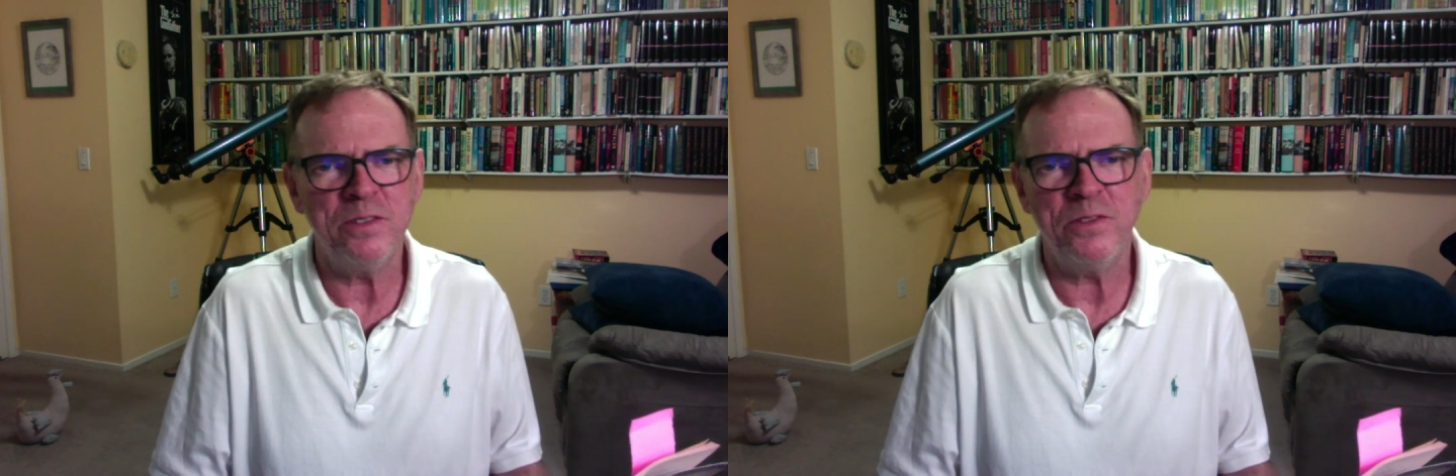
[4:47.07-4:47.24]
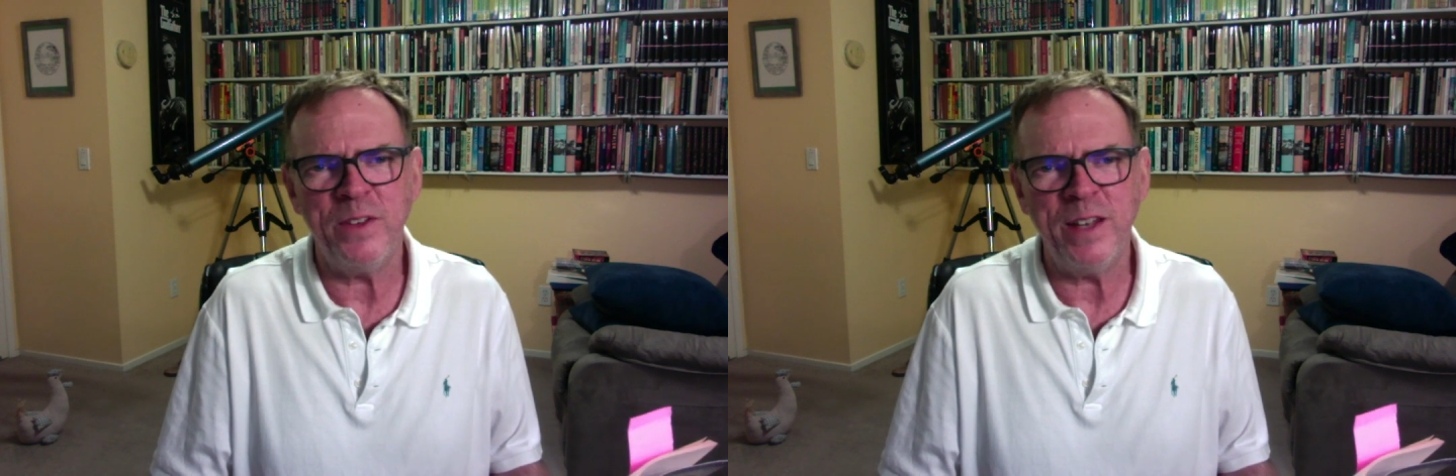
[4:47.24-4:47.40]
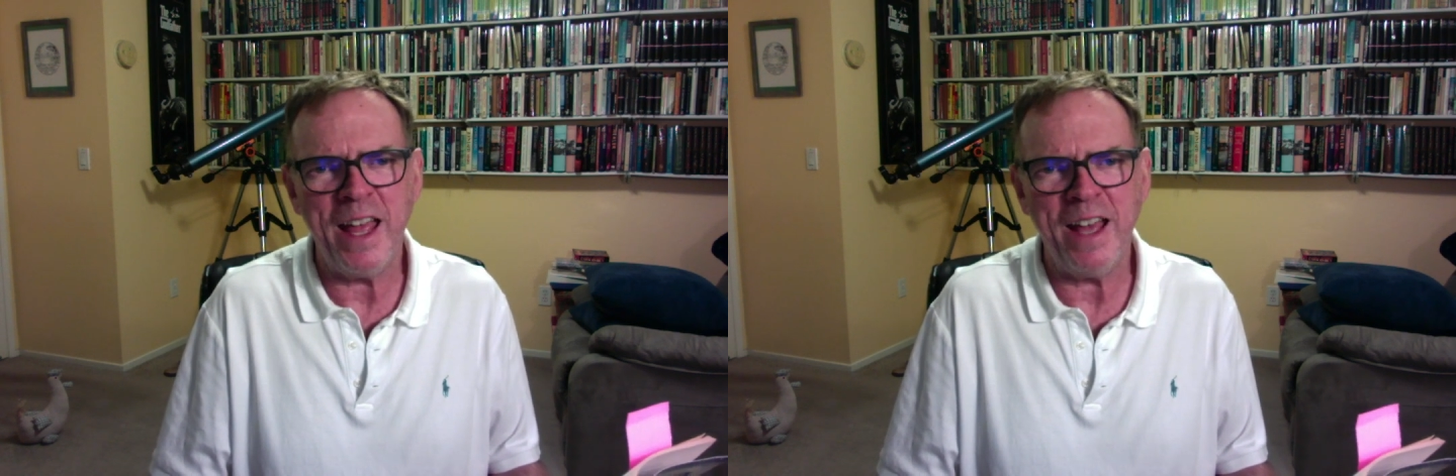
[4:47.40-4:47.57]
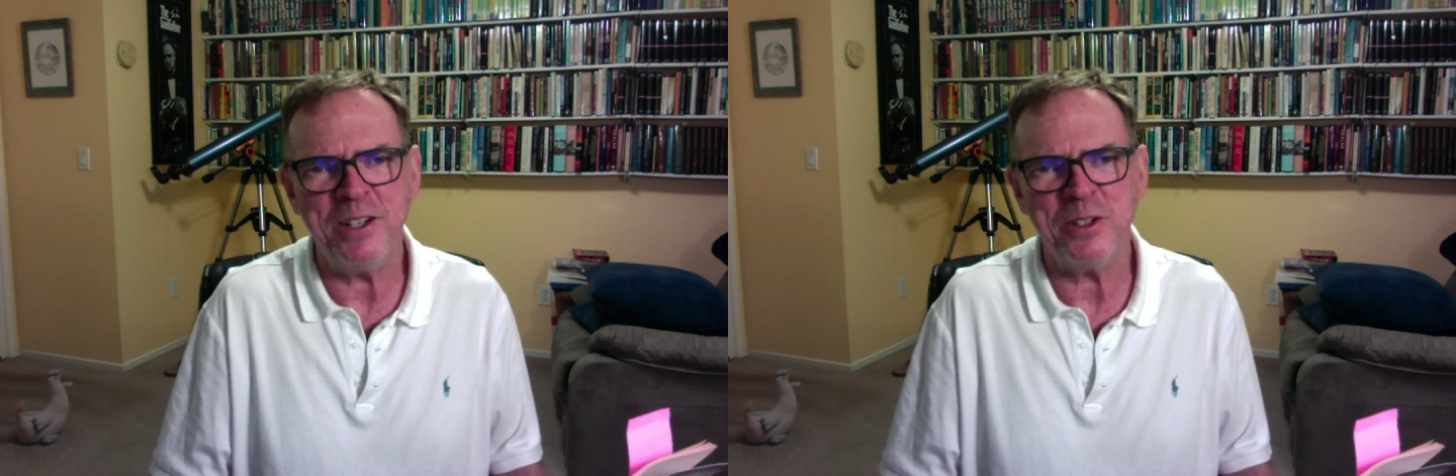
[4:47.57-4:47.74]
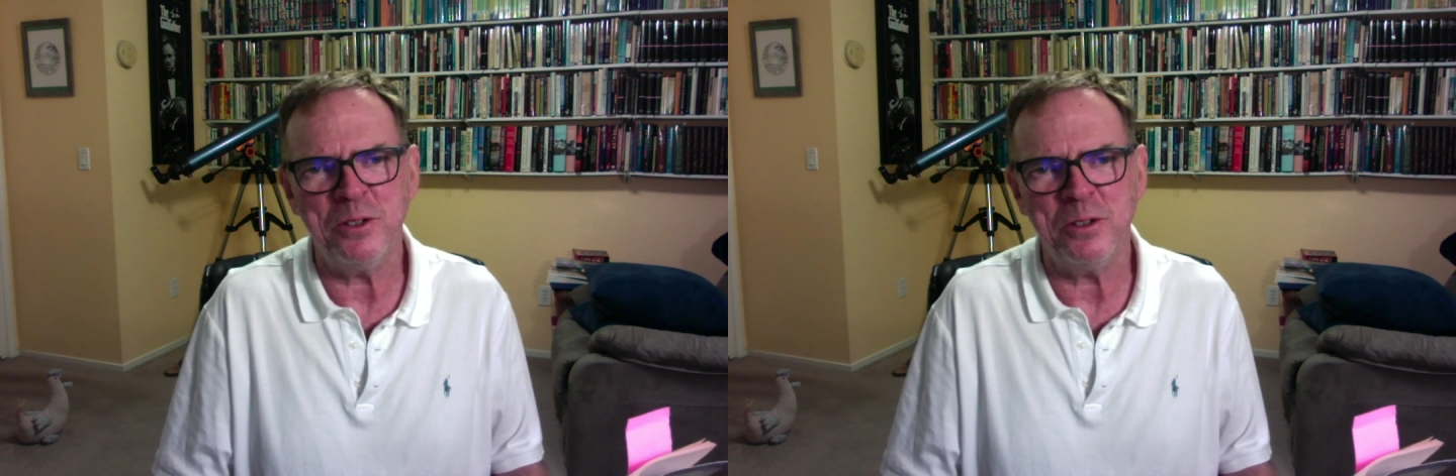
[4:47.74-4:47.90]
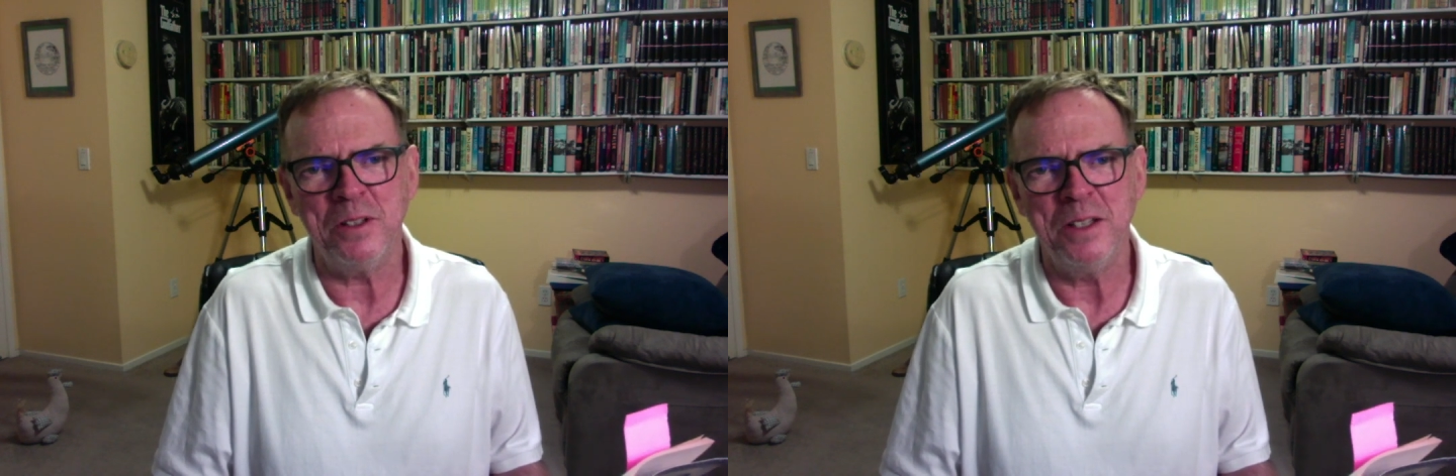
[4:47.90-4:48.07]

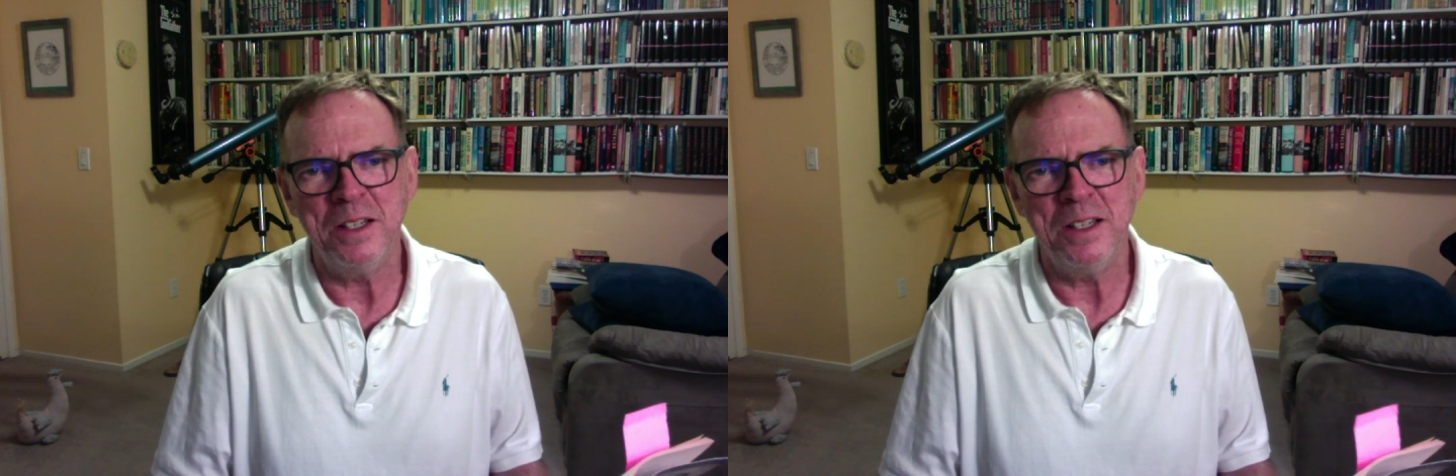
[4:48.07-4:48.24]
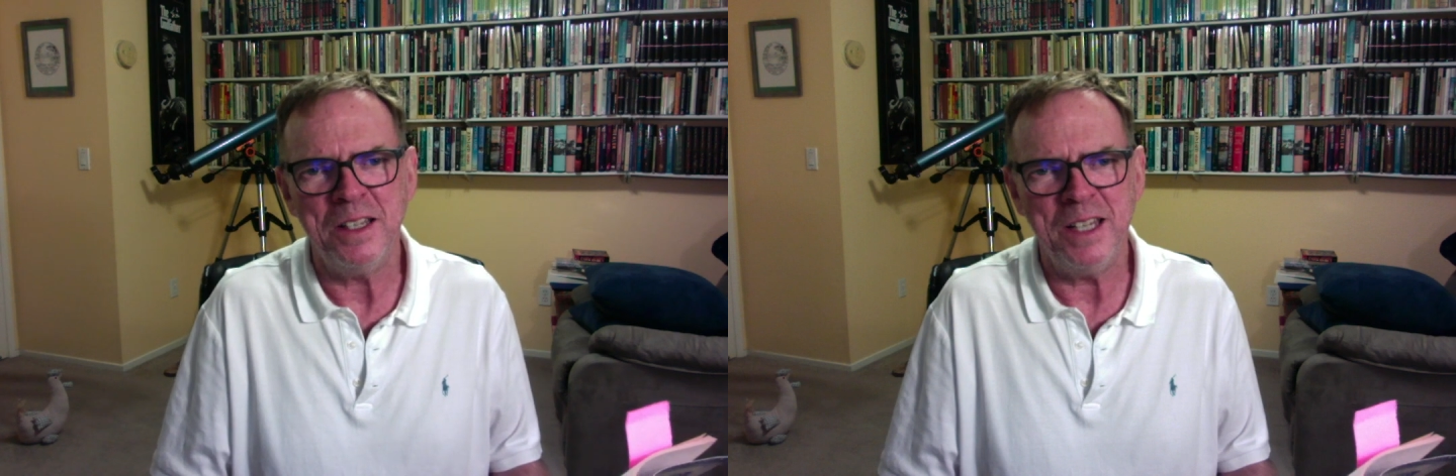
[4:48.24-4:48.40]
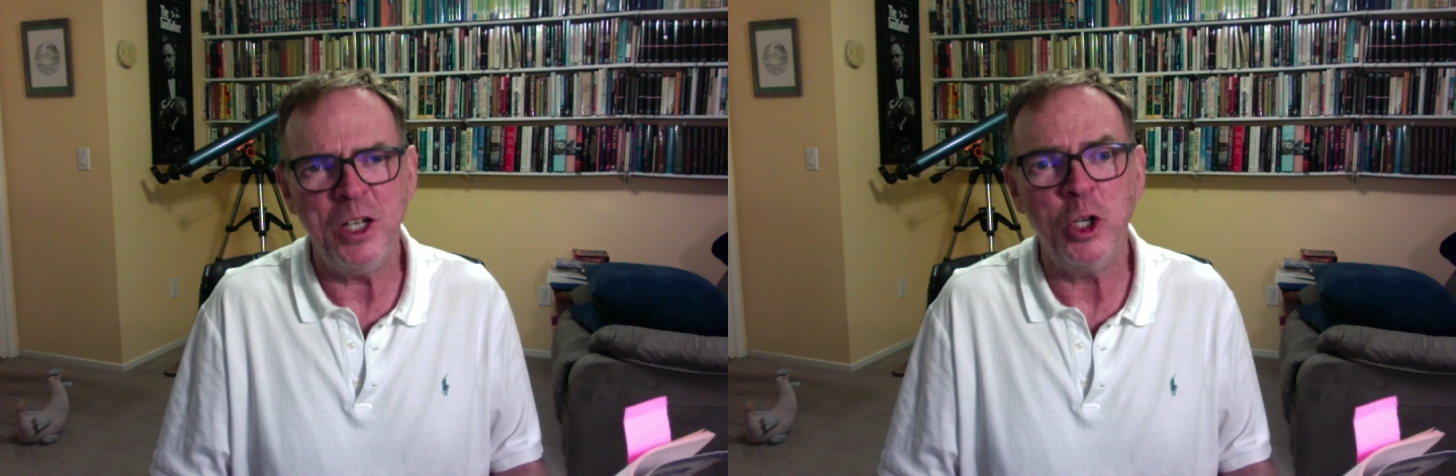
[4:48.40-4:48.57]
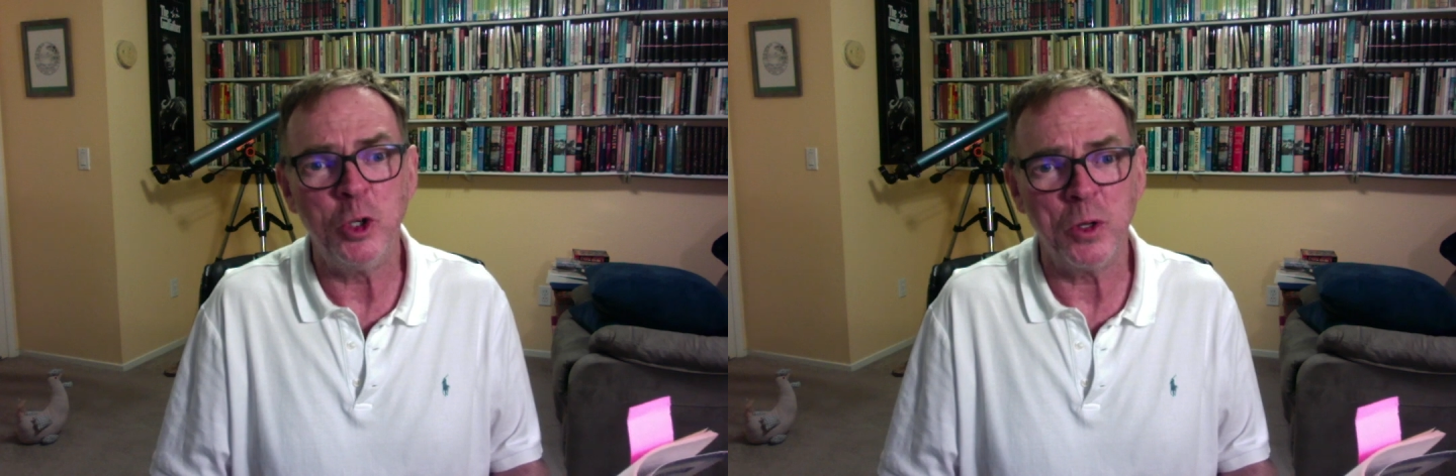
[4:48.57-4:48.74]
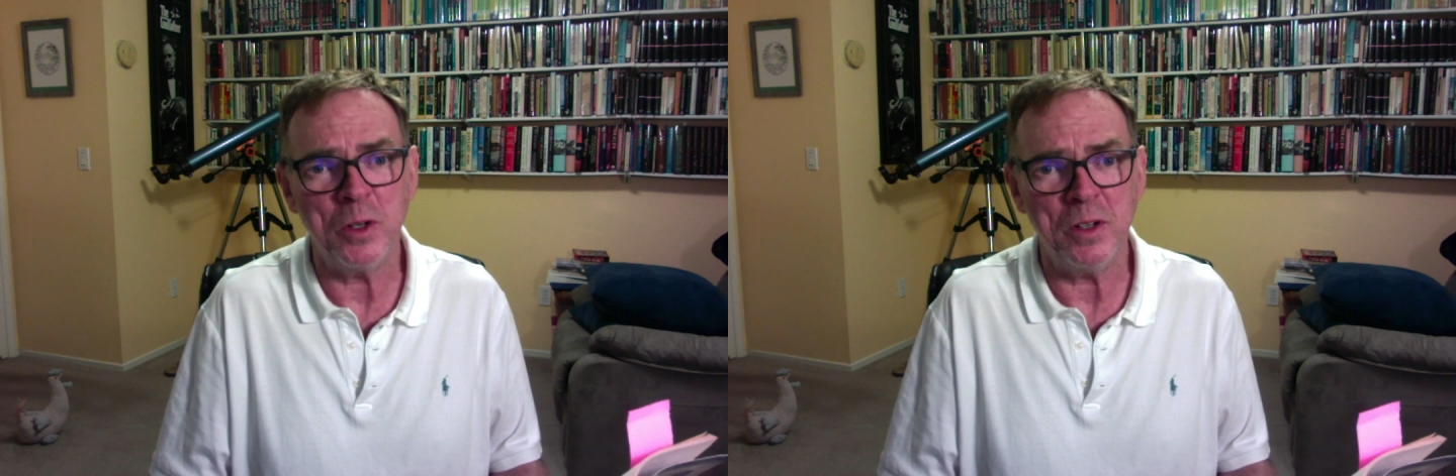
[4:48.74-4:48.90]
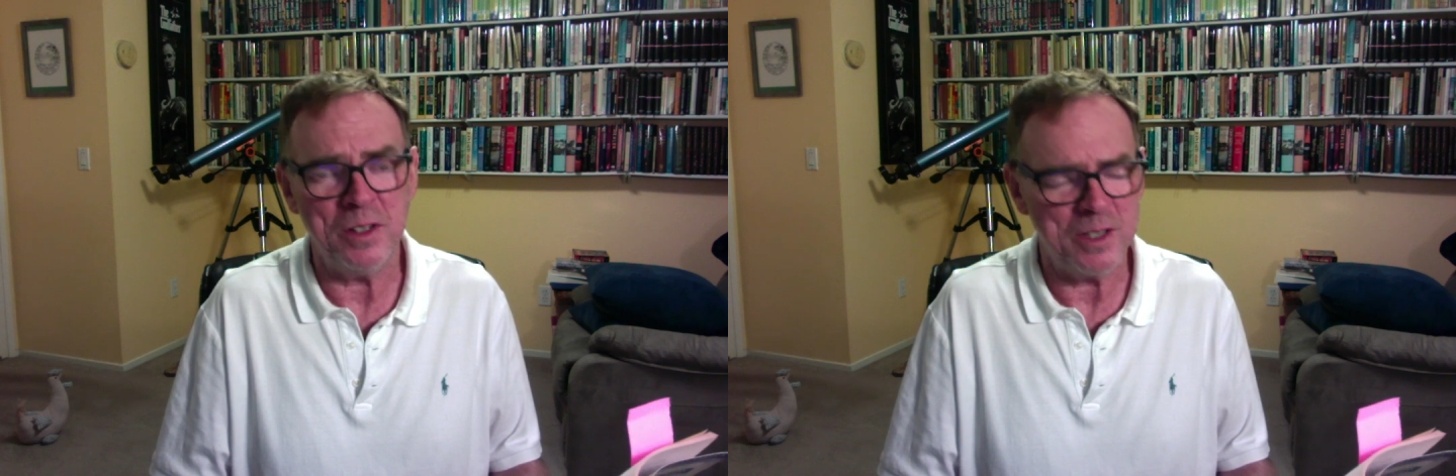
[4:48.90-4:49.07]
fanatical
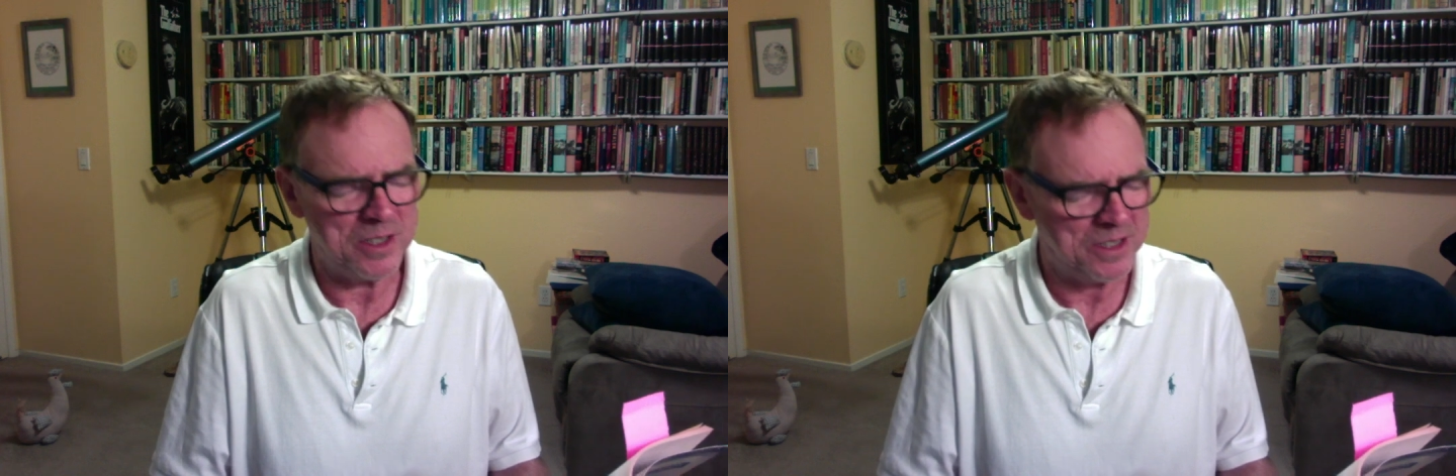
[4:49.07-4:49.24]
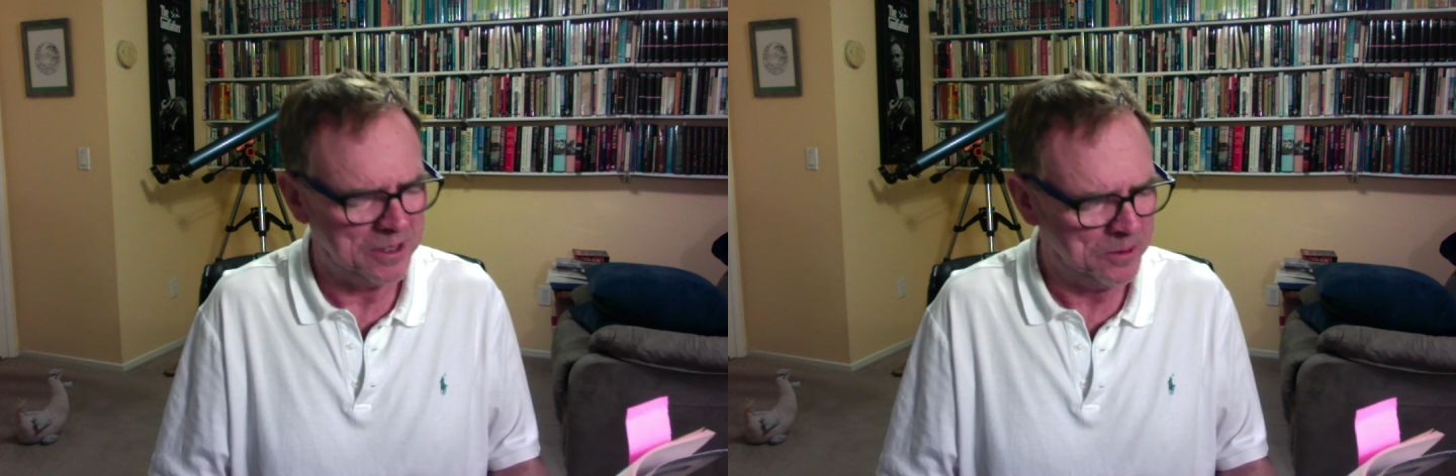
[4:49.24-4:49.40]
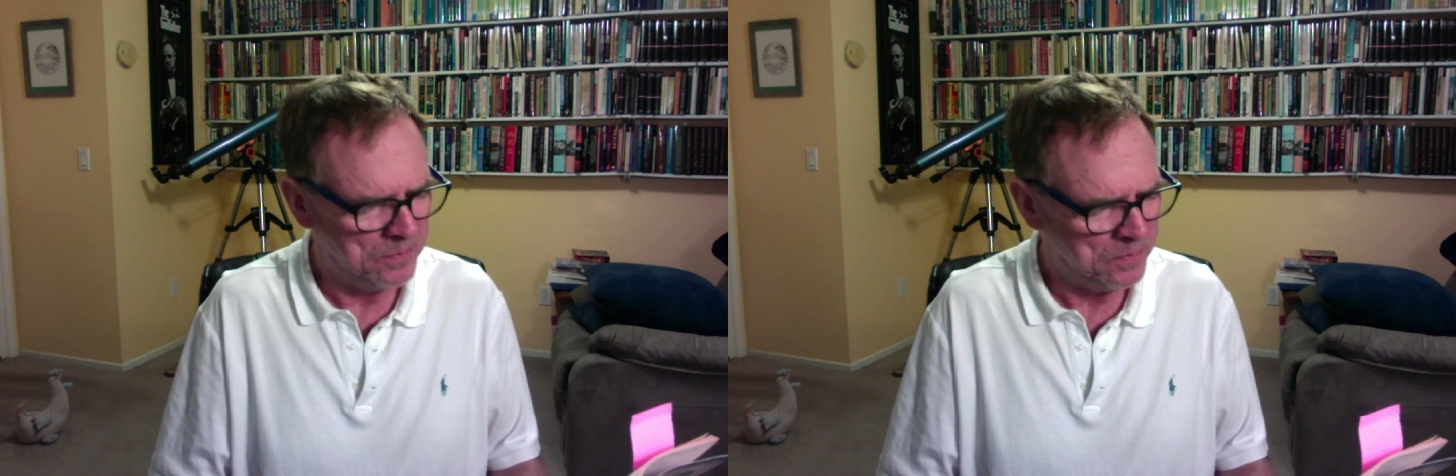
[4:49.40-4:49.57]
inertness.